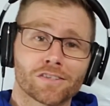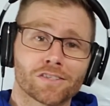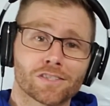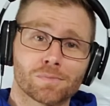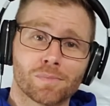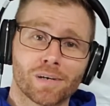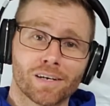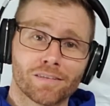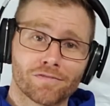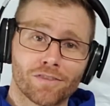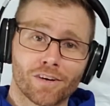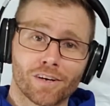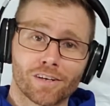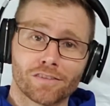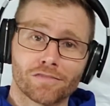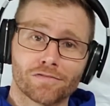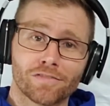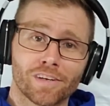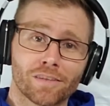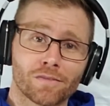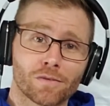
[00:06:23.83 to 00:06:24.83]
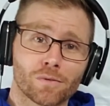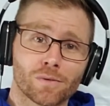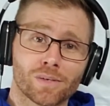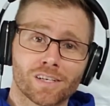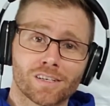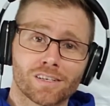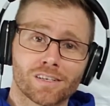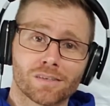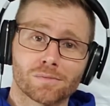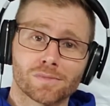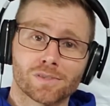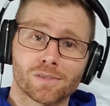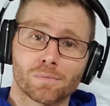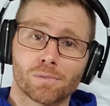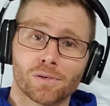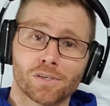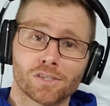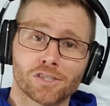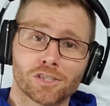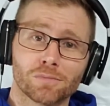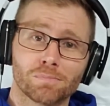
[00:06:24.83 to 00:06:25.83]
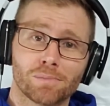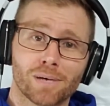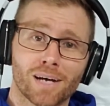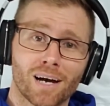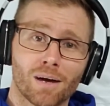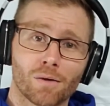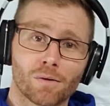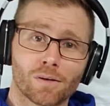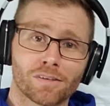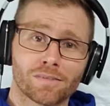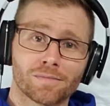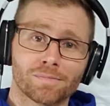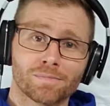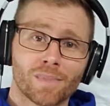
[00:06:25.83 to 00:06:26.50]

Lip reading: is by far the favorite when it comes to punching power.